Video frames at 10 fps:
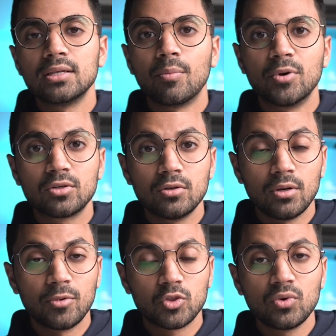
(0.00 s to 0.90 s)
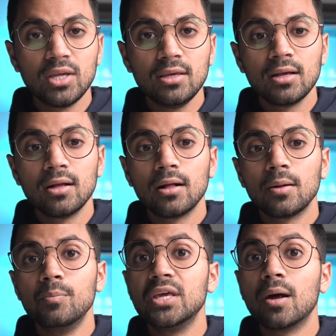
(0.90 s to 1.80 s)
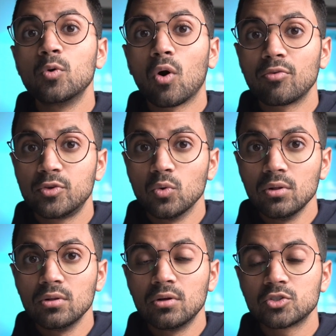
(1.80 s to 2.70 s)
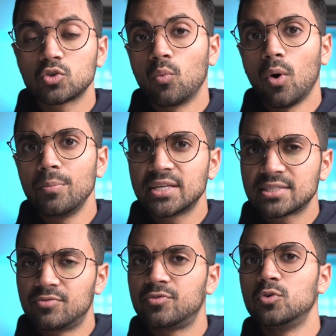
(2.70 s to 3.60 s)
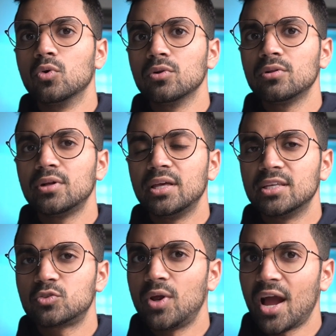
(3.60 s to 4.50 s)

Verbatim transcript: Number, number three, BWR fuel. So what makes the fuel in this